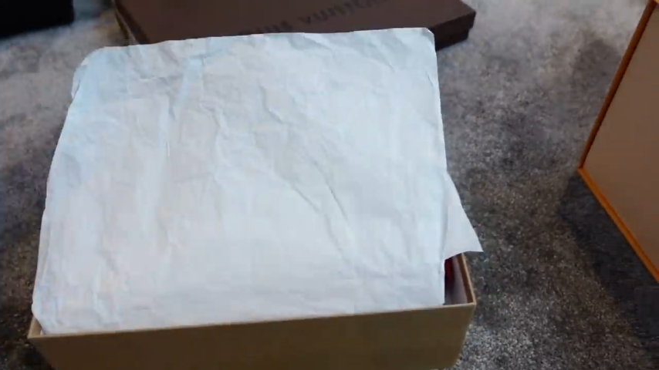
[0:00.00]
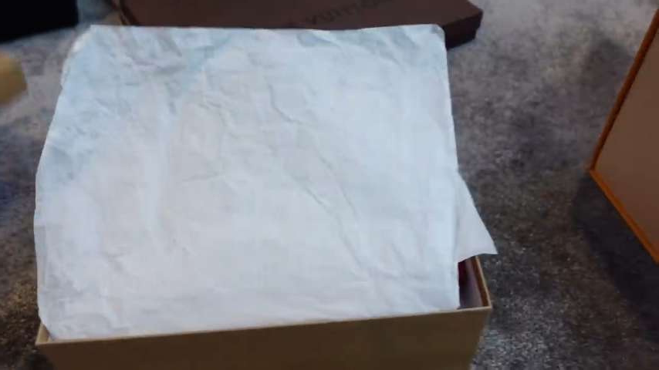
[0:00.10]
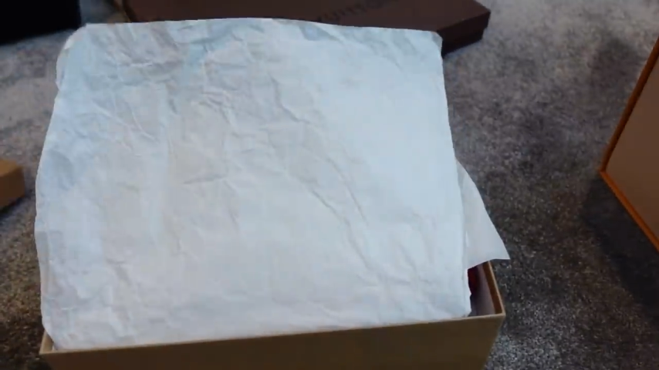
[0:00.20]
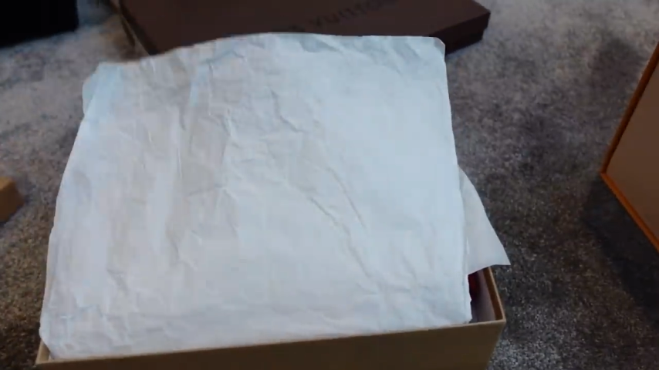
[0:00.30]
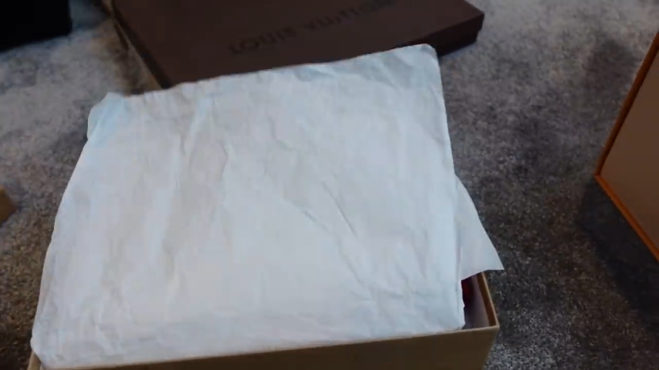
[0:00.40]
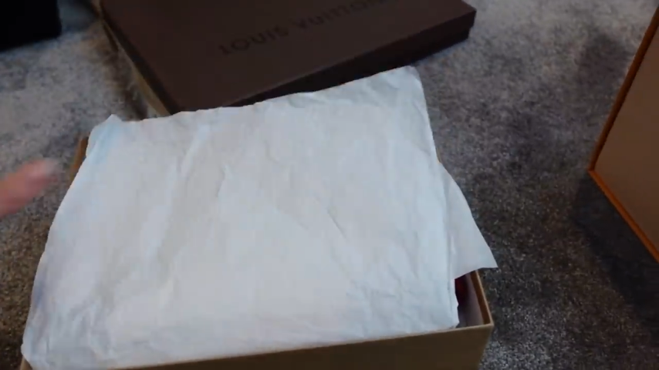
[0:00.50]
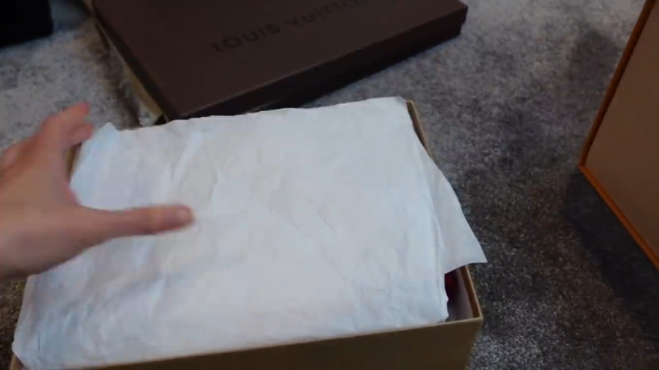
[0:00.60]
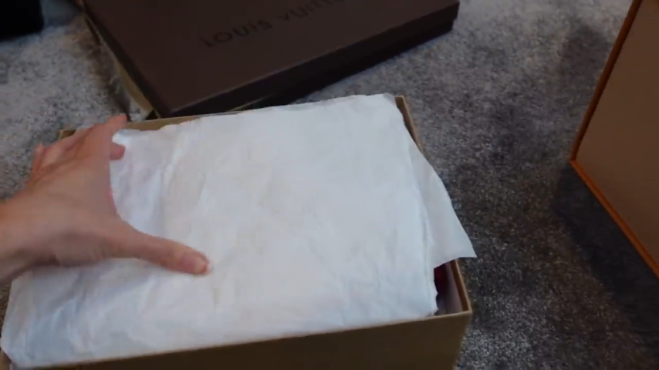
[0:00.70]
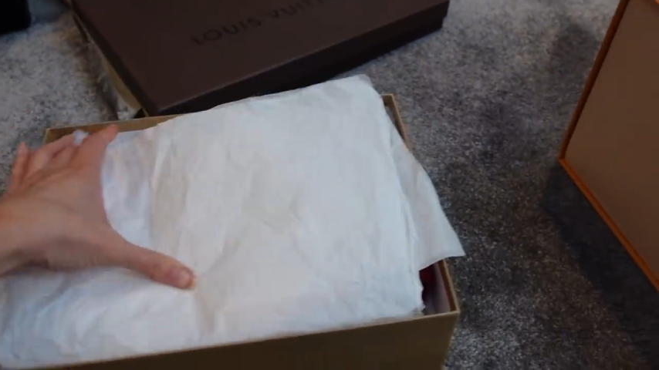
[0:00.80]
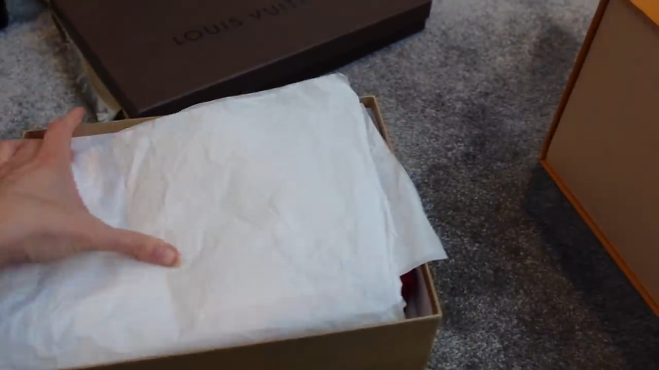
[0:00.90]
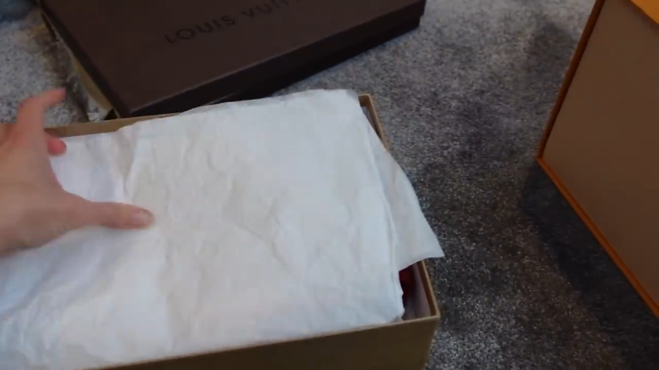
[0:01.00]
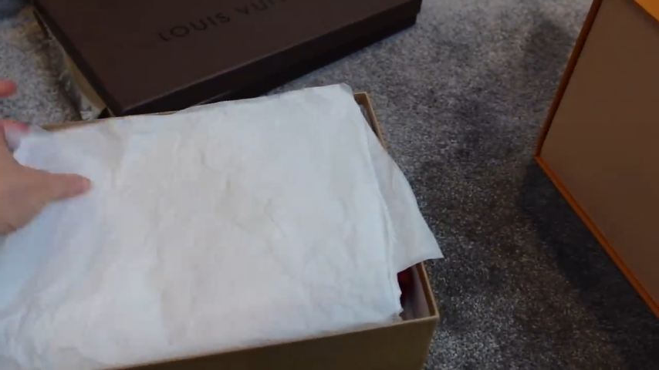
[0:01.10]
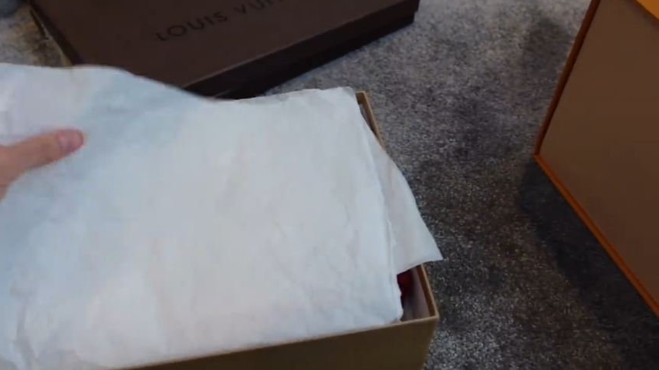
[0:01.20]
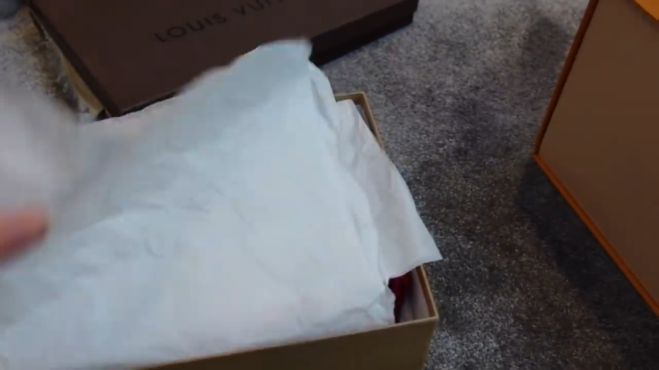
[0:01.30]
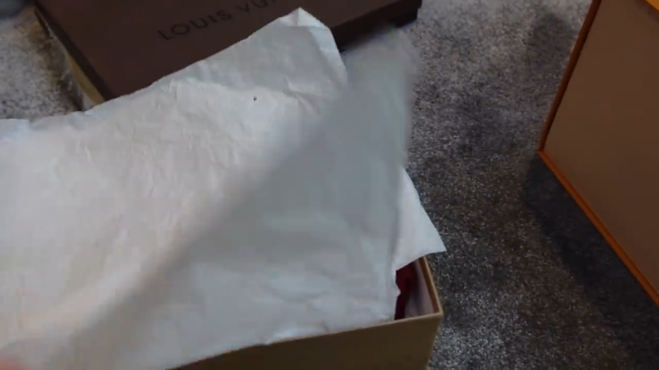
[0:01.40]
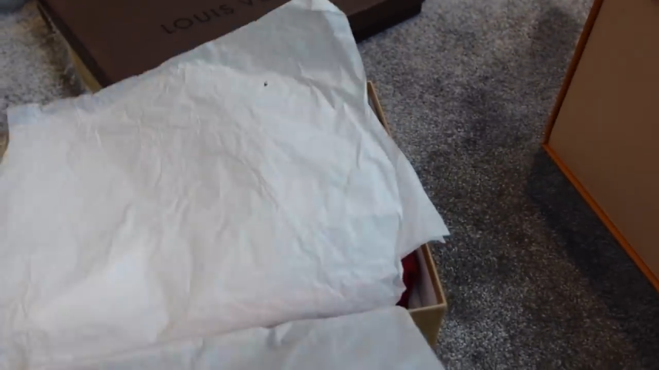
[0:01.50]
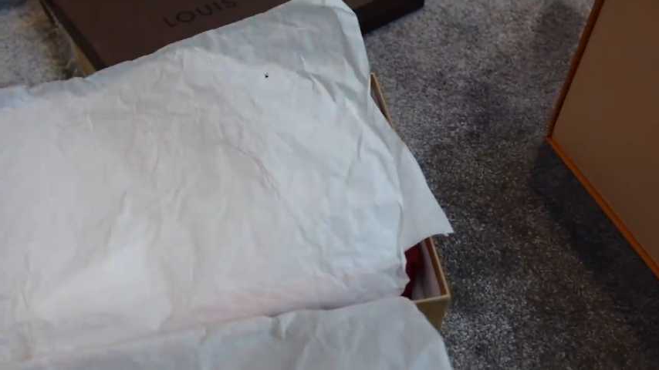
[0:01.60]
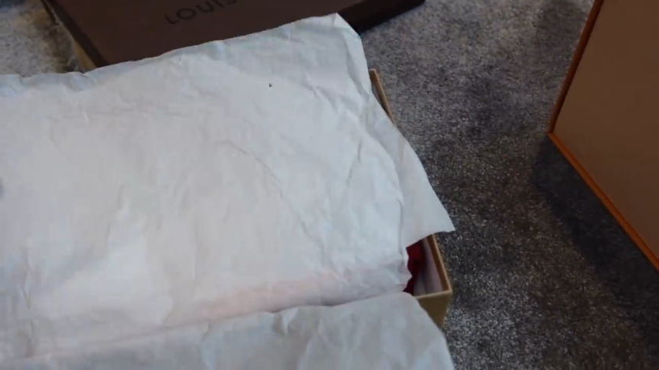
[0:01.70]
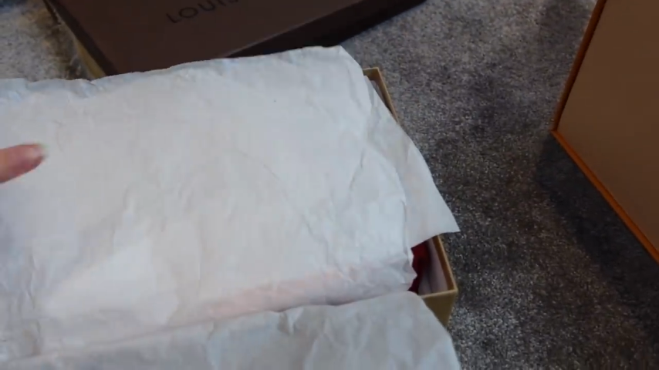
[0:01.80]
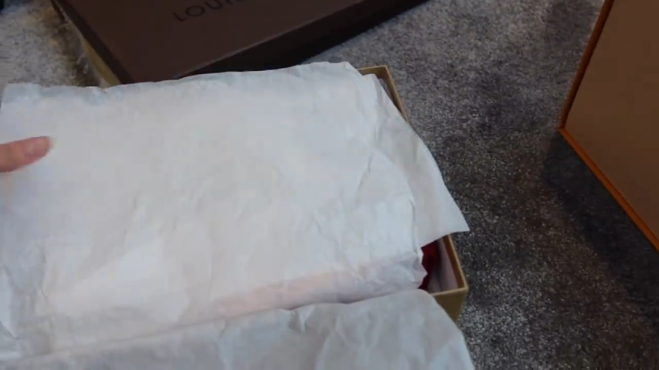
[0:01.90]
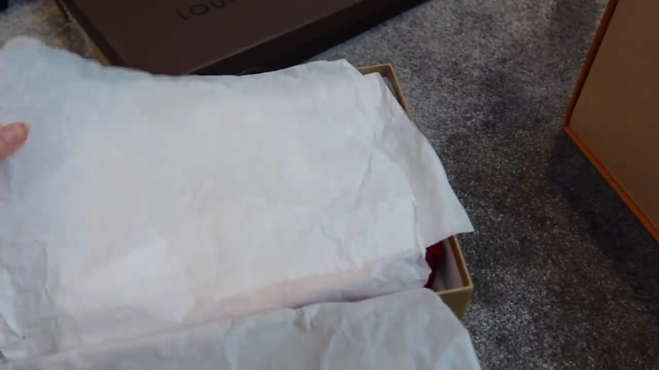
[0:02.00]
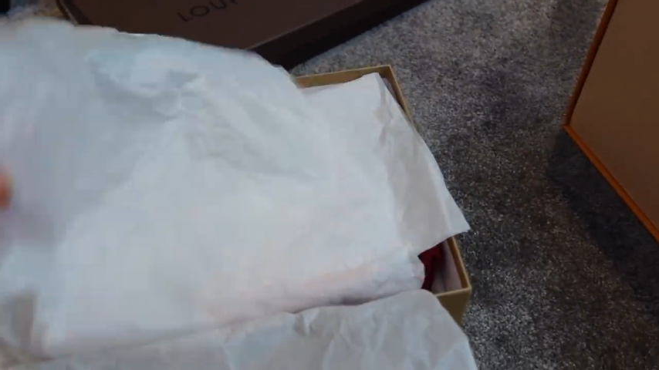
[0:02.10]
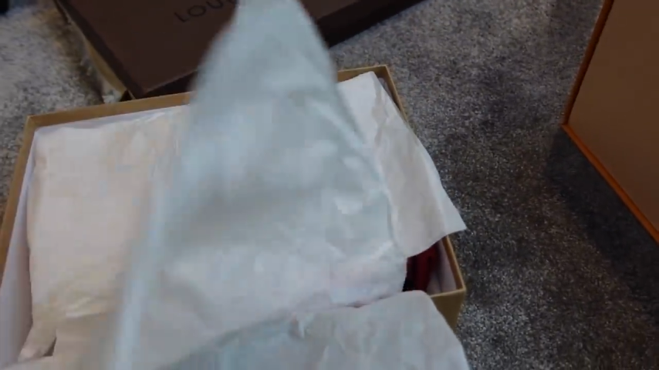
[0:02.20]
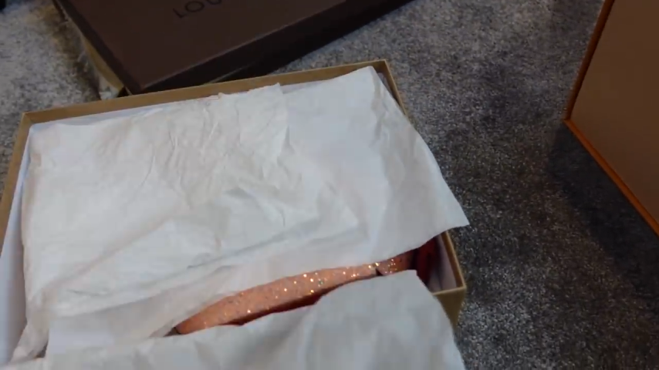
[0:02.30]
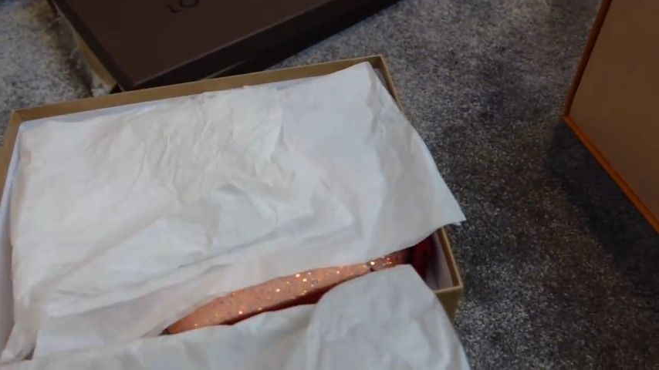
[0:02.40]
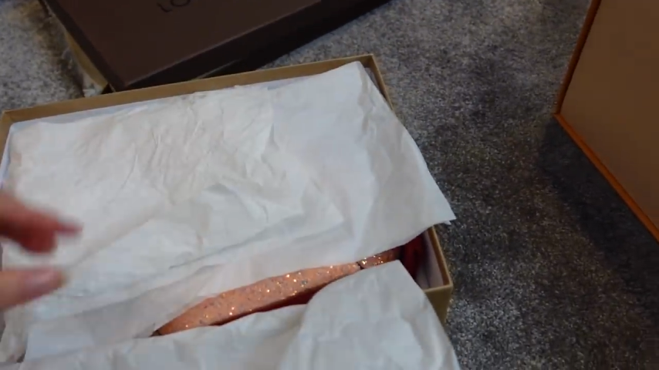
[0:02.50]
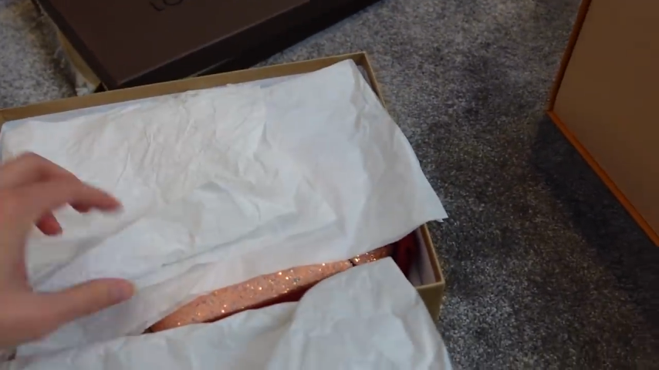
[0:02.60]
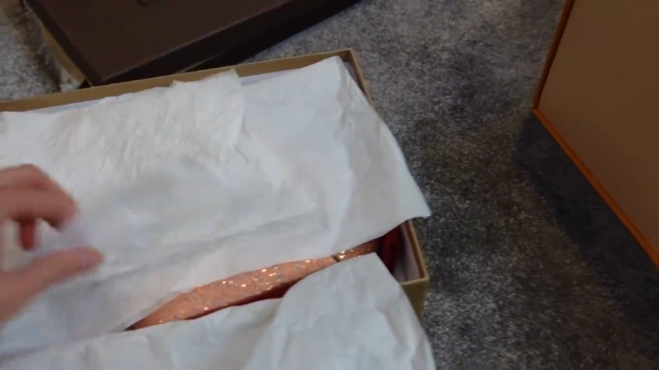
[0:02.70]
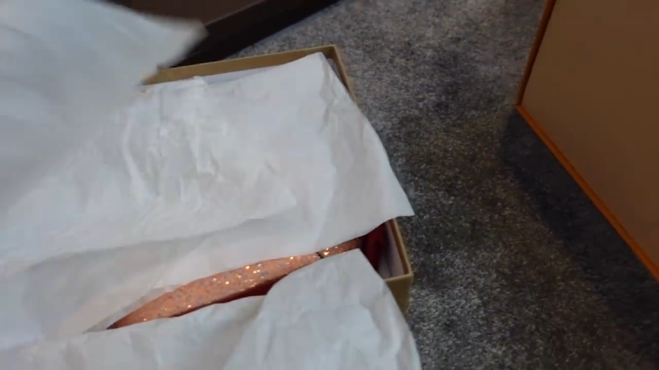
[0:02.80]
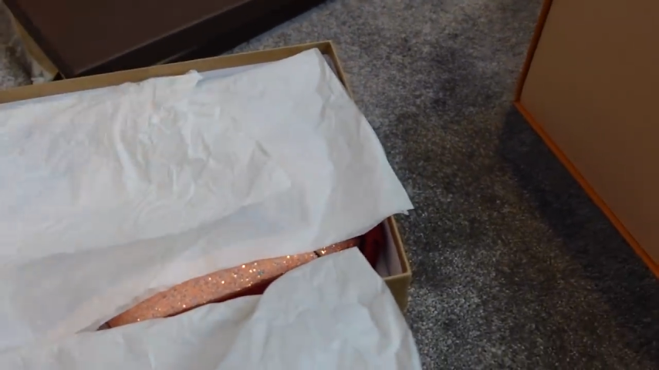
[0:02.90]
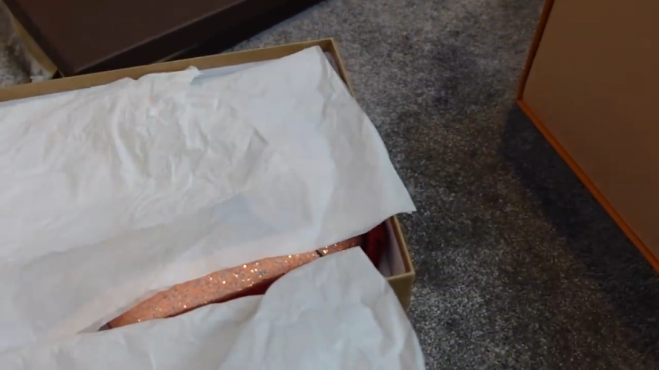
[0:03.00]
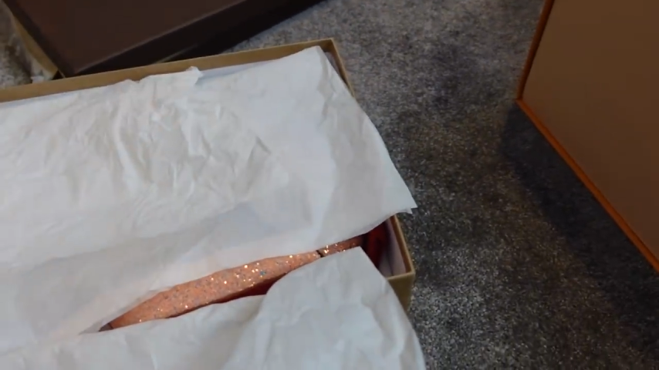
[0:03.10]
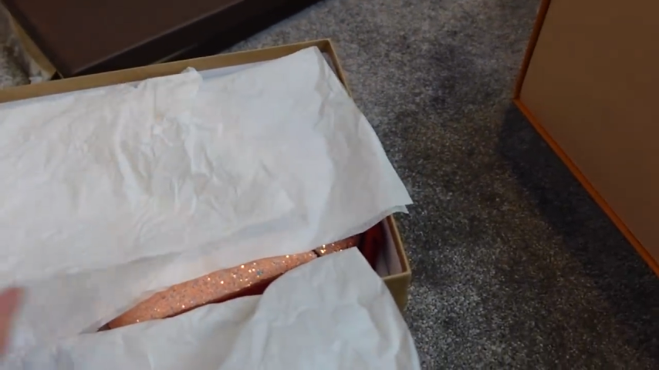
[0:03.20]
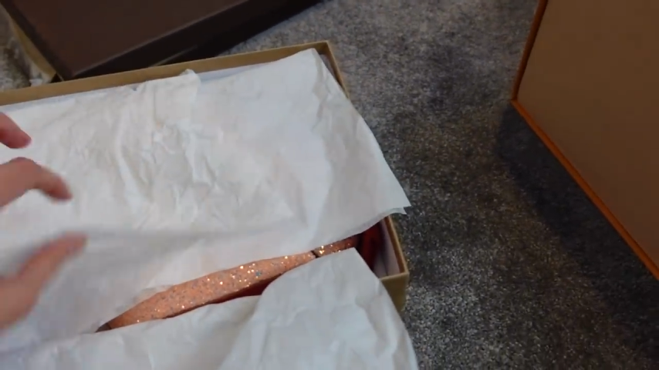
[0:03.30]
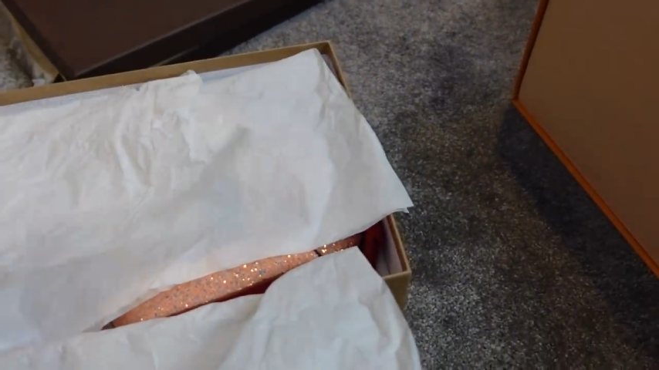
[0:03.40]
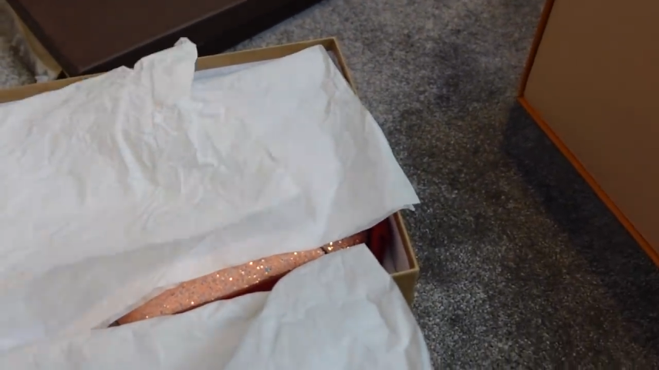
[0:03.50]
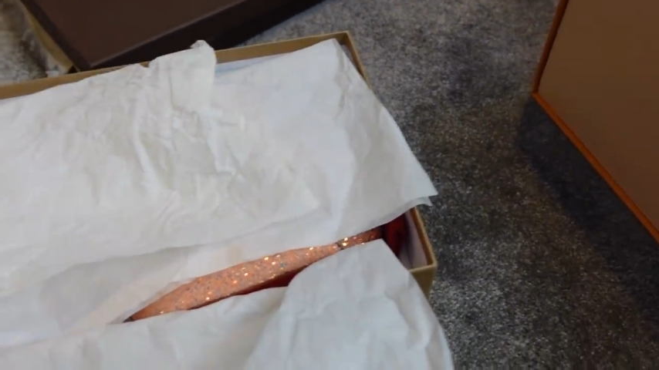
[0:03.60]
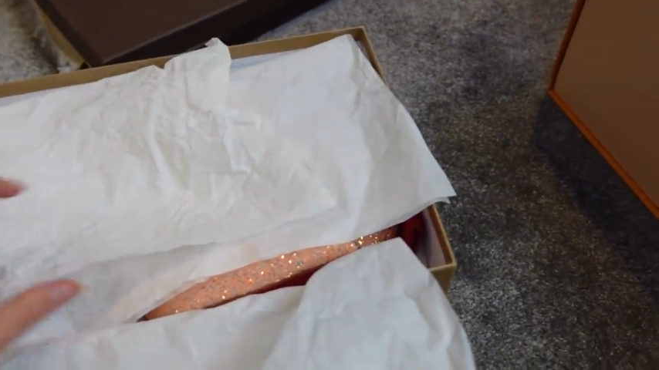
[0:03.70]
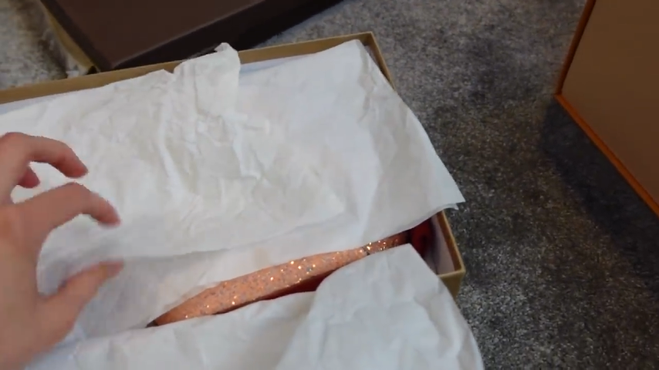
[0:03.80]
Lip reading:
Nobody's mouth can be seen.